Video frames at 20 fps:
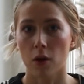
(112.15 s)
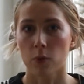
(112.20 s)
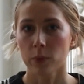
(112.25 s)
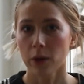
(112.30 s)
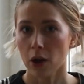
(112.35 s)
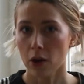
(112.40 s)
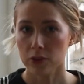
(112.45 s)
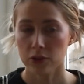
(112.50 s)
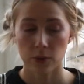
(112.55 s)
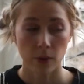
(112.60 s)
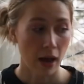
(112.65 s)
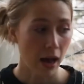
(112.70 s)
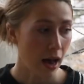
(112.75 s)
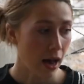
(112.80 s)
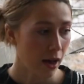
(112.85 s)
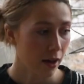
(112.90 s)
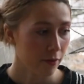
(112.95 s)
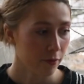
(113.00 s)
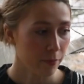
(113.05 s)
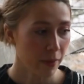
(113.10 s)
We also
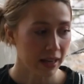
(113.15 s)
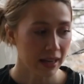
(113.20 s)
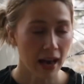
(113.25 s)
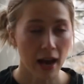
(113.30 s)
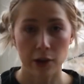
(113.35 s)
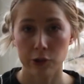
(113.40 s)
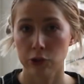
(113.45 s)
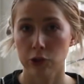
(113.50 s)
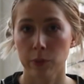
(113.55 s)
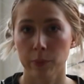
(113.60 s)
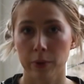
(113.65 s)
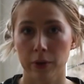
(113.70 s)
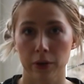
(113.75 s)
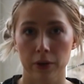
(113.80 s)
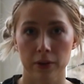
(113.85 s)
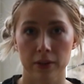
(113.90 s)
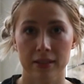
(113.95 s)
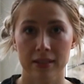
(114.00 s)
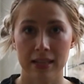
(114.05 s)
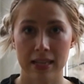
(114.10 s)
have my cat
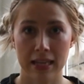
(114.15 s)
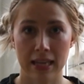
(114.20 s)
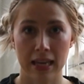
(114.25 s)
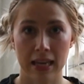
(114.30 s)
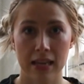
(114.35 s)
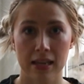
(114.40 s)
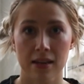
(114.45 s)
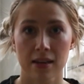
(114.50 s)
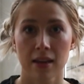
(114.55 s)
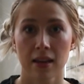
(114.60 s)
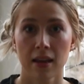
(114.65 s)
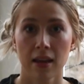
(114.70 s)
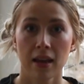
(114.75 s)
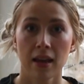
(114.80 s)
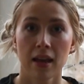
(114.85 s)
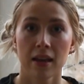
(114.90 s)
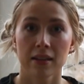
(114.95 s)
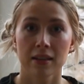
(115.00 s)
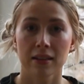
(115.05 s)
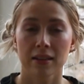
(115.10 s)
Juniper sitting in
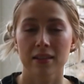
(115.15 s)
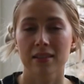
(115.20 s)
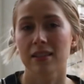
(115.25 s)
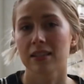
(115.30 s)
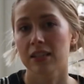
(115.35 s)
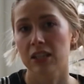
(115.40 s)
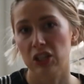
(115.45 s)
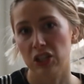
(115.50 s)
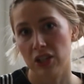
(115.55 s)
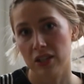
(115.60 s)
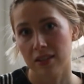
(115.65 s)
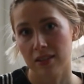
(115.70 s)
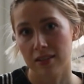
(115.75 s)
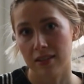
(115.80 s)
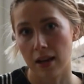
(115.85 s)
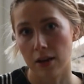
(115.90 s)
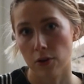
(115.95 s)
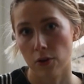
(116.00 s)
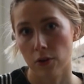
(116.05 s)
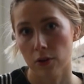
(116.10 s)
to listen because she's a
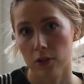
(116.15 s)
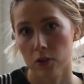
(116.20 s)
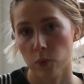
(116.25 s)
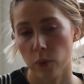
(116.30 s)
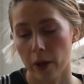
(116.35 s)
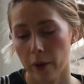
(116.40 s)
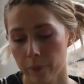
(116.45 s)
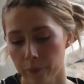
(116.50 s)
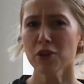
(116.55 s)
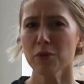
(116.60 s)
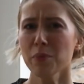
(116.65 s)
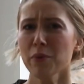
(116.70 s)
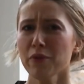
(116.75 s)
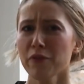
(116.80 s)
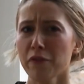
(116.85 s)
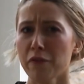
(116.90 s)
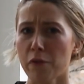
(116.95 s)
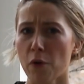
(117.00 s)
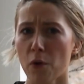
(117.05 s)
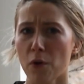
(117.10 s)
sad girl as well.
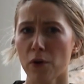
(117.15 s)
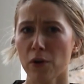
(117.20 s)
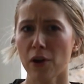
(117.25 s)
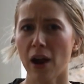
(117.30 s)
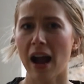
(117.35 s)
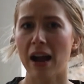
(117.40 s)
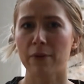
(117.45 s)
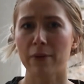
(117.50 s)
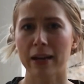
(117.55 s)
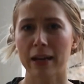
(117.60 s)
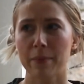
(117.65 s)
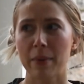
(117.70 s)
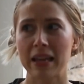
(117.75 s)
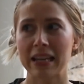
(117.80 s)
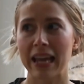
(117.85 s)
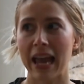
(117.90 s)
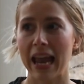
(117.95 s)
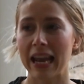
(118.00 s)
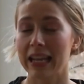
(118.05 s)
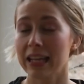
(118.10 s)
Before I recommend
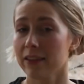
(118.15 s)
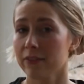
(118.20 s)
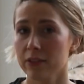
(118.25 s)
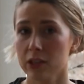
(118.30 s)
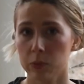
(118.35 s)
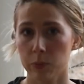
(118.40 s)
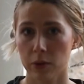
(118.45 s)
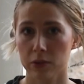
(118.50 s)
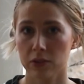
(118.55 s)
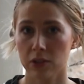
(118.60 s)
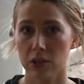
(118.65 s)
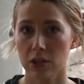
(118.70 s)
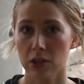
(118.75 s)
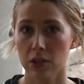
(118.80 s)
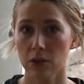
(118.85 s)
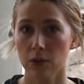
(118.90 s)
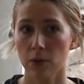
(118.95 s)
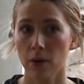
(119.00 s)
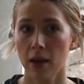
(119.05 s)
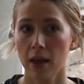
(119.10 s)
any of these books to
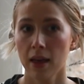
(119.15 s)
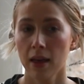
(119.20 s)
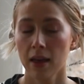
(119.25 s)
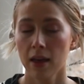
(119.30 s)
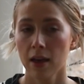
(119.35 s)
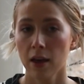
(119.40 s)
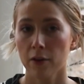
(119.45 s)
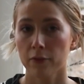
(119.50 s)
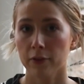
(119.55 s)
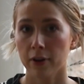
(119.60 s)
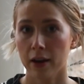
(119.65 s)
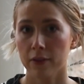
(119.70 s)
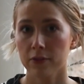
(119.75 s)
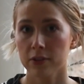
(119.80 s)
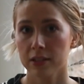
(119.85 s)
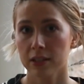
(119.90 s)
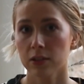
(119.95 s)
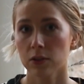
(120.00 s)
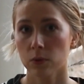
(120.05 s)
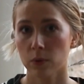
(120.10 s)
you, for every
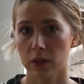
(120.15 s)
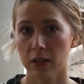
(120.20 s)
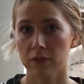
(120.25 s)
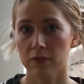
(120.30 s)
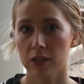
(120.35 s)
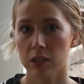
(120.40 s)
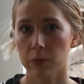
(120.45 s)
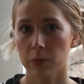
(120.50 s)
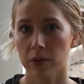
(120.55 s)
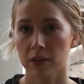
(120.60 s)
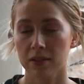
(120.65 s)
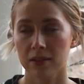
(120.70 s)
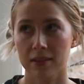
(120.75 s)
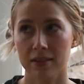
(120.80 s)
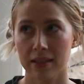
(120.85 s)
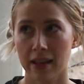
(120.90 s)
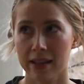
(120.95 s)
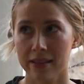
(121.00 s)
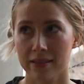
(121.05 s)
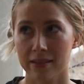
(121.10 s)
single one of these books,
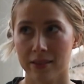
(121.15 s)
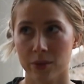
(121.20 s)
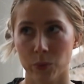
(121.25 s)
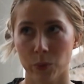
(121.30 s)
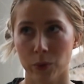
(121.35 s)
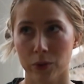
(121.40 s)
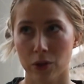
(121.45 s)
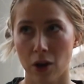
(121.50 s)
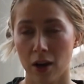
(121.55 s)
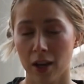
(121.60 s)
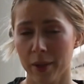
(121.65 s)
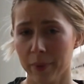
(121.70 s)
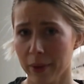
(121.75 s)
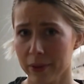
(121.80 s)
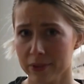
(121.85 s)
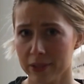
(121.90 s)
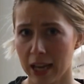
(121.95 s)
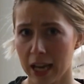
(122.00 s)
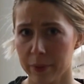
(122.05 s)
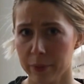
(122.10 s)
since we're talking about
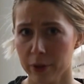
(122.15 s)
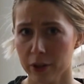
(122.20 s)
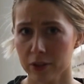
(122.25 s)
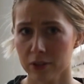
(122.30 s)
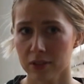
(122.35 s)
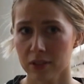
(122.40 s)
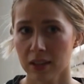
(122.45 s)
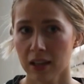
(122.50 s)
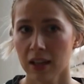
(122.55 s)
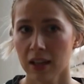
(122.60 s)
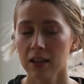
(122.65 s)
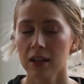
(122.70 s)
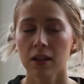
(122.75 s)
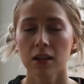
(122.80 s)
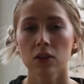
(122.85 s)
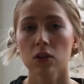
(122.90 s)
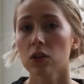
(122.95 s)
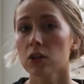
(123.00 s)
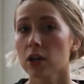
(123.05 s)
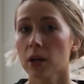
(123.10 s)
sad books,
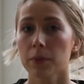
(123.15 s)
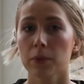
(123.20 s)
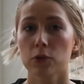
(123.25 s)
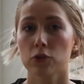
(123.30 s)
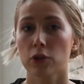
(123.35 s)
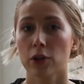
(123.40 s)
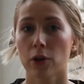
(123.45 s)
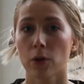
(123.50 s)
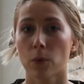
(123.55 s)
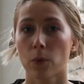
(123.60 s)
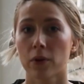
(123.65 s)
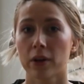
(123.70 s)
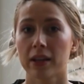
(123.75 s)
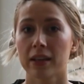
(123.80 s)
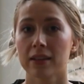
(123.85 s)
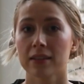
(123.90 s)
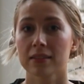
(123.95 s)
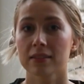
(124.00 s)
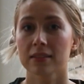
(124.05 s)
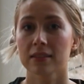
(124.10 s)
look up the trigger
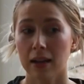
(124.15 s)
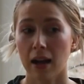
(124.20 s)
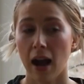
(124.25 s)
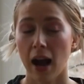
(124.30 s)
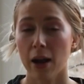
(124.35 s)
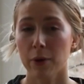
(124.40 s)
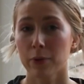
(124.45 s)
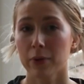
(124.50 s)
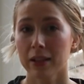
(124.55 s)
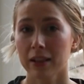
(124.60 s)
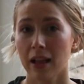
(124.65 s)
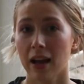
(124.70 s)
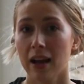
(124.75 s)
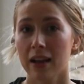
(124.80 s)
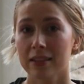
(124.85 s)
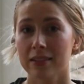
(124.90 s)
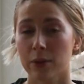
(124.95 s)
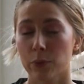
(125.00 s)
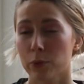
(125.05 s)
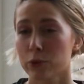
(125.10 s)
warnings. I
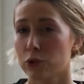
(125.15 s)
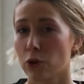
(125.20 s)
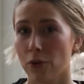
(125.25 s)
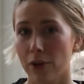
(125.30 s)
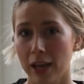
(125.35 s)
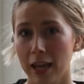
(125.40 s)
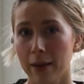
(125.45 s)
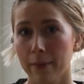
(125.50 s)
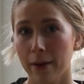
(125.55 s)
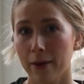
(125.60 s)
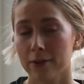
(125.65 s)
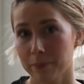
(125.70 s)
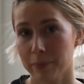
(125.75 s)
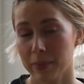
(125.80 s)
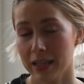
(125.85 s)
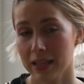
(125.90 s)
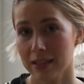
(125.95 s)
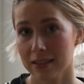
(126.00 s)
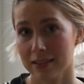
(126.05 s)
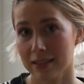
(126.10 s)
realize that we're joking about
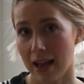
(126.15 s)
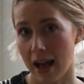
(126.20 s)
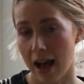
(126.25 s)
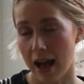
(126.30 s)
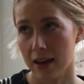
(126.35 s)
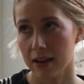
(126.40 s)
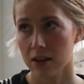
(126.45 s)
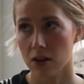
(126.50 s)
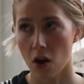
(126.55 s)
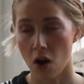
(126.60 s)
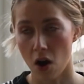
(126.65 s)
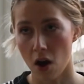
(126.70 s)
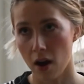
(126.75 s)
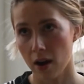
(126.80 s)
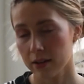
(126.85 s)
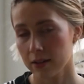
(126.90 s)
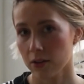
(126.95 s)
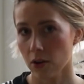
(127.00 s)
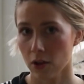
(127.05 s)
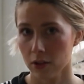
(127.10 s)
being sad and hot
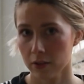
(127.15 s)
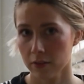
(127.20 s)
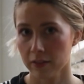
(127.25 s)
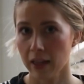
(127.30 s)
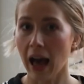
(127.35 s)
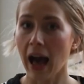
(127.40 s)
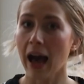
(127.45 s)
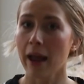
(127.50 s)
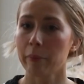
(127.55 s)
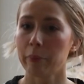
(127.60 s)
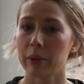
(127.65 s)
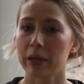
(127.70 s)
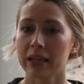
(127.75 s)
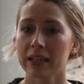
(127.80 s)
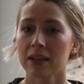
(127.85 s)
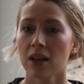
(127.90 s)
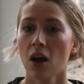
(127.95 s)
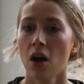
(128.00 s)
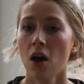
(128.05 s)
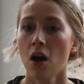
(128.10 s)
and all of that,
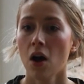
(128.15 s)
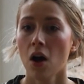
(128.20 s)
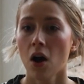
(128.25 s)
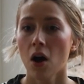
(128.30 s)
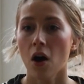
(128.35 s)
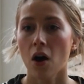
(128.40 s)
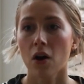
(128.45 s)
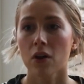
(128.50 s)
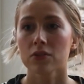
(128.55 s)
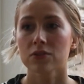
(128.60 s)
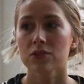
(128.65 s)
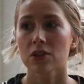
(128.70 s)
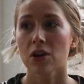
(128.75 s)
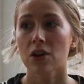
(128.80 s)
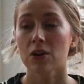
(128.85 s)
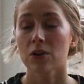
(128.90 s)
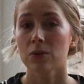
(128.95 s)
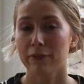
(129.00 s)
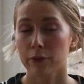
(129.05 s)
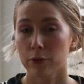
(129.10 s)
but
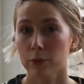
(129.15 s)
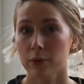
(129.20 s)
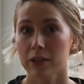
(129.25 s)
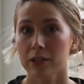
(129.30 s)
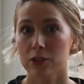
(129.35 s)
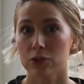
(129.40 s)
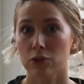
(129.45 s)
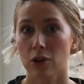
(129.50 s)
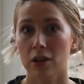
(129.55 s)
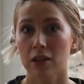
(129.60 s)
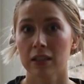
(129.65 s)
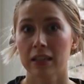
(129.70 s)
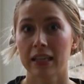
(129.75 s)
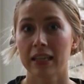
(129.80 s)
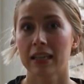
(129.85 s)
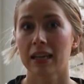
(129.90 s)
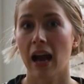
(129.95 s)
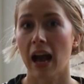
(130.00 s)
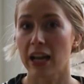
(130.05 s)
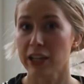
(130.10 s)
also if you're really
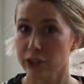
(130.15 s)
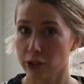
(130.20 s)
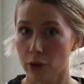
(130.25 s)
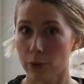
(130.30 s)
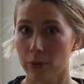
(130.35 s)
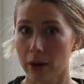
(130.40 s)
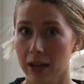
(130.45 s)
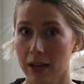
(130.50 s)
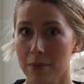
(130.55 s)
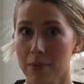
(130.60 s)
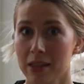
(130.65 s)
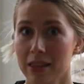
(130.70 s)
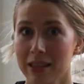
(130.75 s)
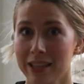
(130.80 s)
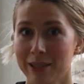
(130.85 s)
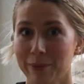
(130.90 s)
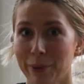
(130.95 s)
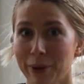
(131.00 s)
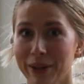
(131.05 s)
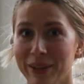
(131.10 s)
struggling, I don't recommend
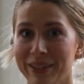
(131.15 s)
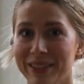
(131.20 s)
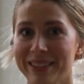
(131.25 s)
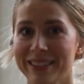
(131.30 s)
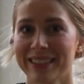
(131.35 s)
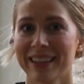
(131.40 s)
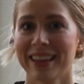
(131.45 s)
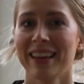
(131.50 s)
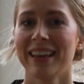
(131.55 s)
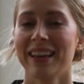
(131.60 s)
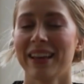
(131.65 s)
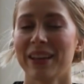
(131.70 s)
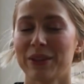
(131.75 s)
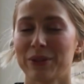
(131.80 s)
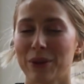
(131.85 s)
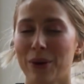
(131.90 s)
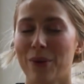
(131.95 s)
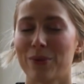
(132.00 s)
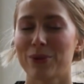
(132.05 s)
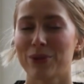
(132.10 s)
these books,
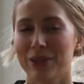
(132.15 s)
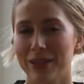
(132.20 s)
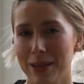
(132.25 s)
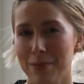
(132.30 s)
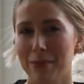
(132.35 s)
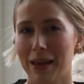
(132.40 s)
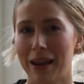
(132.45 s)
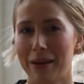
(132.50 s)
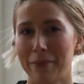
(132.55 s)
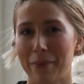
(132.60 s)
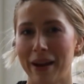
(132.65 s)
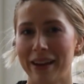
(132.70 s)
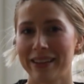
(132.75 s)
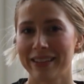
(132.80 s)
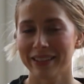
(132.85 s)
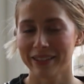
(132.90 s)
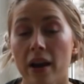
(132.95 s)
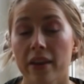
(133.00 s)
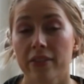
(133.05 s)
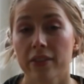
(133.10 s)
so just keep that in mind.
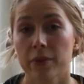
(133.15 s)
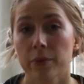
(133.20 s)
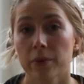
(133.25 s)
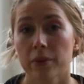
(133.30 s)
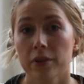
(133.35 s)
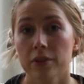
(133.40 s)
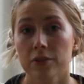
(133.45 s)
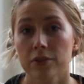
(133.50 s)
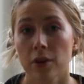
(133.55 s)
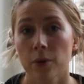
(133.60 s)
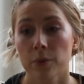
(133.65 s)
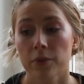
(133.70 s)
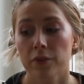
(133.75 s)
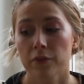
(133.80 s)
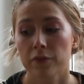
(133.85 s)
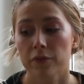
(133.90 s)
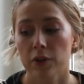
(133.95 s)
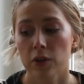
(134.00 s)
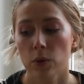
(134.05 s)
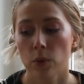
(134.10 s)
I think we're gonna start with a
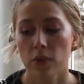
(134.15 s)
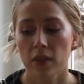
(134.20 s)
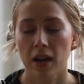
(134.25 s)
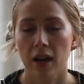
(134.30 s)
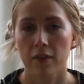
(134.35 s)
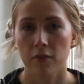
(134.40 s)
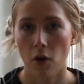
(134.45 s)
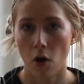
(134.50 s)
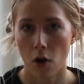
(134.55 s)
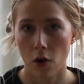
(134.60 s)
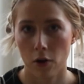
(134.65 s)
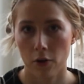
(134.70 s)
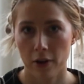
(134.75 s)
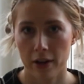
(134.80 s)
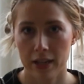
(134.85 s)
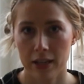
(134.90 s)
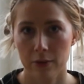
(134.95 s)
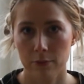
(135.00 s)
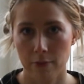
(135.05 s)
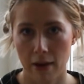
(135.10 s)
few that I've
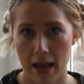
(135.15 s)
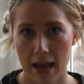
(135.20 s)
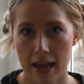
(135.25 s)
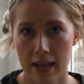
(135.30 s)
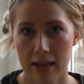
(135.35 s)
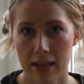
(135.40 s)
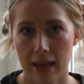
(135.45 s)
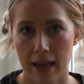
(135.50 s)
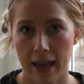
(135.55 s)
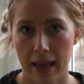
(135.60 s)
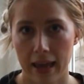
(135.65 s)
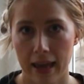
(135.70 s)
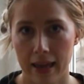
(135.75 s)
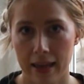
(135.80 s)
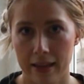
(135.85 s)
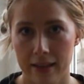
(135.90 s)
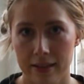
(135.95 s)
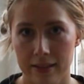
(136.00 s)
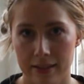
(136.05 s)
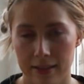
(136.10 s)
already read
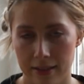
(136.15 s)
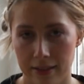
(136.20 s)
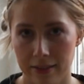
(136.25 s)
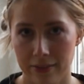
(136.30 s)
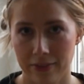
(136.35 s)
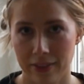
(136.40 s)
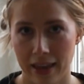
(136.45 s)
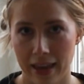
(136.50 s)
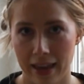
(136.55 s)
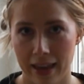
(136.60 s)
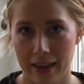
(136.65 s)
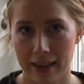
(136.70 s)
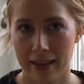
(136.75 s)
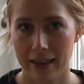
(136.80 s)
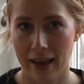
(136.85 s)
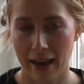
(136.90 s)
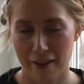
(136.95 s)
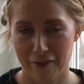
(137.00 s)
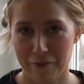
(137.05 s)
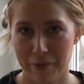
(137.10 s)
and they
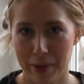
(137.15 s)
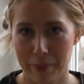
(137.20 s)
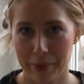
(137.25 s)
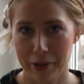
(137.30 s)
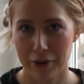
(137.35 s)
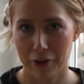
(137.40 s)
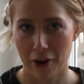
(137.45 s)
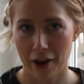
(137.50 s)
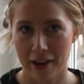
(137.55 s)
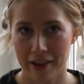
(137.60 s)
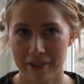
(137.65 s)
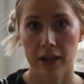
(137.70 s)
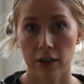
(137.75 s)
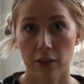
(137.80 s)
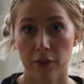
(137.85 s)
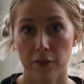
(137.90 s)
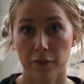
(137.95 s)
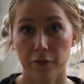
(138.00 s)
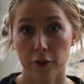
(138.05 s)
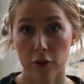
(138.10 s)
have made me cry.
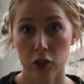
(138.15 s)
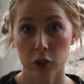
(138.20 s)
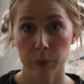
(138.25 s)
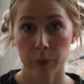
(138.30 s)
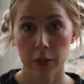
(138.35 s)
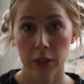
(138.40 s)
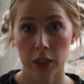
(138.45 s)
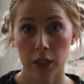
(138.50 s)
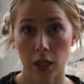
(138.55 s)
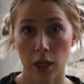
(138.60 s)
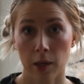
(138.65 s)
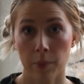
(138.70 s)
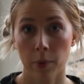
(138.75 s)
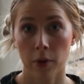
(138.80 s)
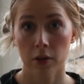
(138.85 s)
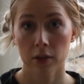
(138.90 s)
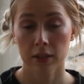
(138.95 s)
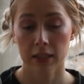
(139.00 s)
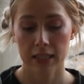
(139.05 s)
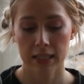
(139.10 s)
The first book up on
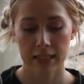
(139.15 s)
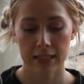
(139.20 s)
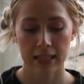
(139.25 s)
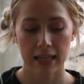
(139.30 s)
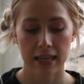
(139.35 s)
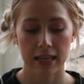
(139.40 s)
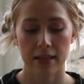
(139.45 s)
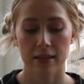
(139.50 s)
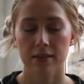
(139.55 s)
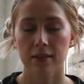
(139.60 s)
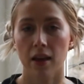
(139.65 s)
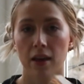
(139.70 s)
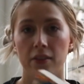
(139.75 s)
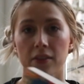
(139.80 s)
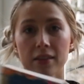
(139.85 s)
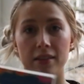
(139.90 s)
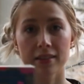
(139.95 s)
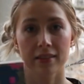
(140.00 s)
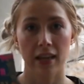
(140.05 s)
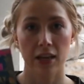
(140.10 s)
our list is The
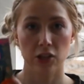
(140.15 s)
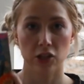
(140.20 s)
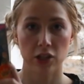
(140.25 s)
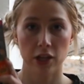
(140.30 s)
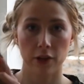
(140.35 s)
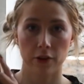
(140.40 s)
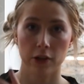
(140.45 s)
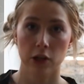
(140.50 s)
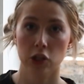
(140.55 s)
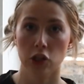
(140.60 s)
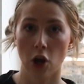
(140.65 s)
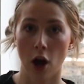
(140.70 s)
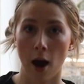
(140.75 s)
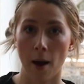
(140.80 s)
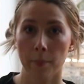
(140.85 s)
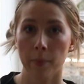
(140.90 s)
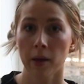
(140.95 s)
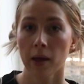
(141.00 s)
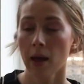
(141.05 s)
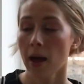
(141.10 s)
Stationery
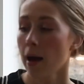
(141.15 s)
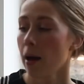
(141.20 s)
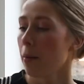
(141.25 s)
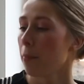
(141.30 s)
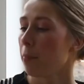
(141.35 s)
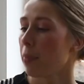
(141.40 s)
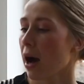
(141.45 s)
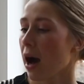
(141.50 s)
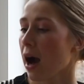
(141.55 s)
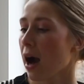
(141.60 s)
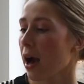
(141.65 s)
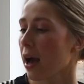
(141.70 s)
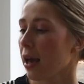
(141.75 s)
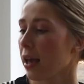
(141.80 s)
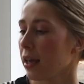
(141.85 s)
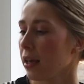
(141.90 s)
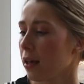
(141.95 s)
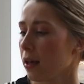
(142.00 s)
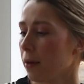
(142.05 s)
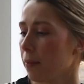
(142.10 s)
Shop
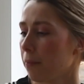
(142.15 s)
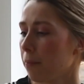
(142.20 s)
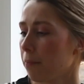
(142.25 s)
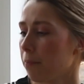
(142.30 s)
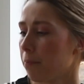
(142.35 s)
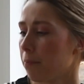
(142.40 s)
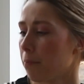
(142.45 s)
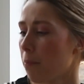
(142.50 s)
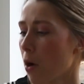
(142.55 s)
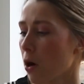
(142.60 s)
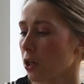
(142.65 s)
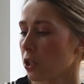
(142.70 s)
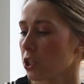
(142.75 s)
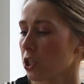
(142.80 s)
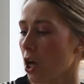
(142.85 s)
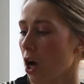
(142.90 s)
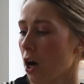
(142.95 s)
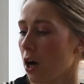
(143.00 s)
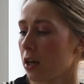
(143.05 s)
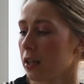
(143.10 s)
by
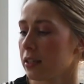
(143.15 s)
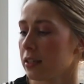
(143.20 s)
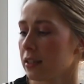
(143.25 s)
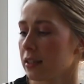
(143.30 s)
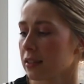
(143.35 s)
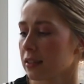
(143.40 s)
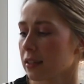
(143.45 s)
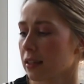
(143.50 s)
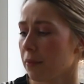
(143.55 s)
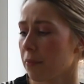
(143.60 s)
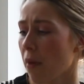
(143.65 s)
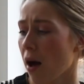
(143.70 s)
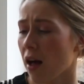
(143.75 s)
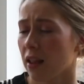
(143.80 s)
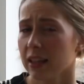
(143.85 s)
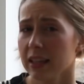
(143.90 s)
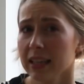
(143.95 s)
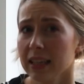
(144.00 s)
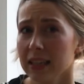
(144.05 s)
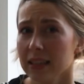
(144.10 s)
Marianne
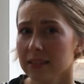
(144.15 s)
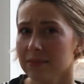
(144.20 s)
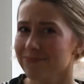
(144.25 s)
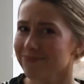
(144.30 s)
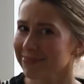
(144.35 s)
Kamali.